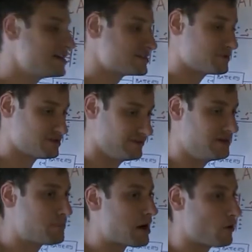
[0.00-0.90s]

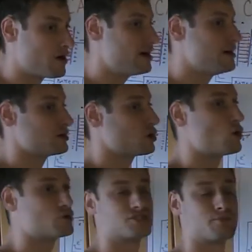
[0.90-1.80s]
specific power,
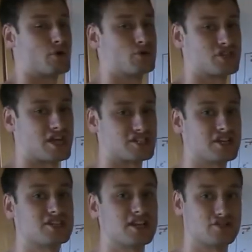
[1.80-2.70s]
because the process
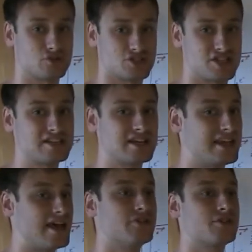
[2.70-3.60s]
is
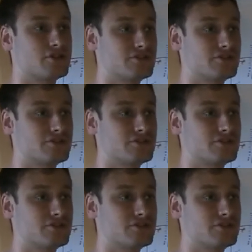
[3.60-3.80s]
electrostatically and not